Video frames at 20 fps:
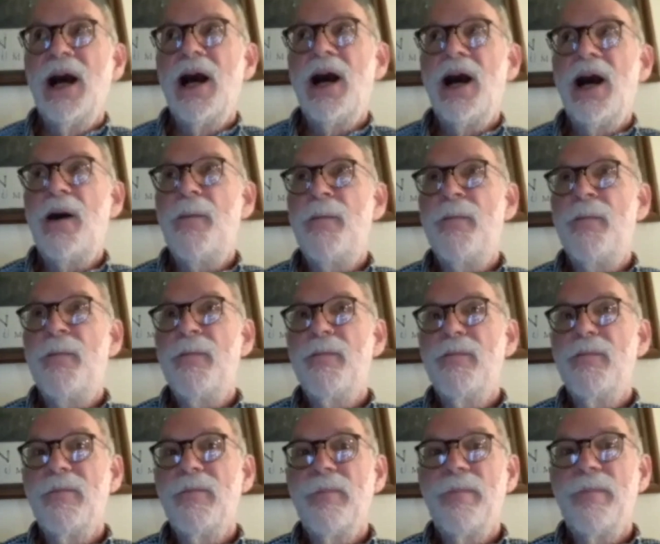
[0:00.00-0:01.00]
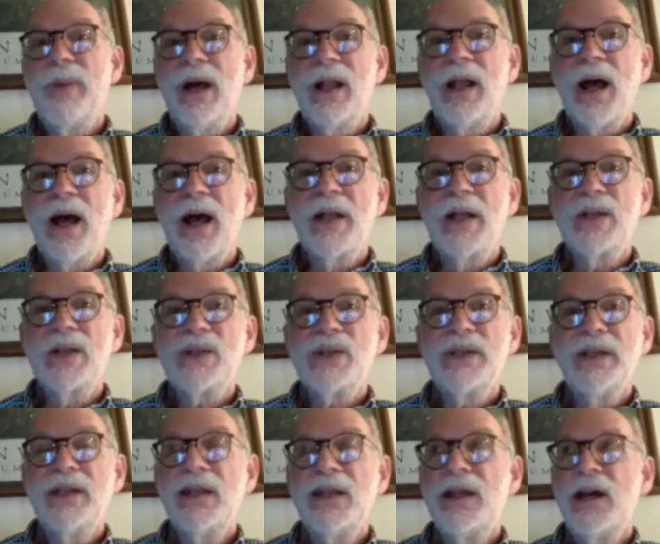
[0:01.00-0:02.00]
But
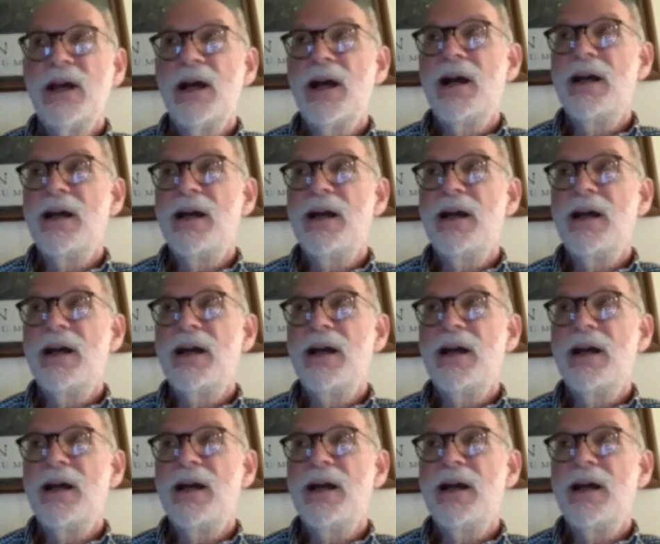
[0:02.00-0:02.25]
honestly,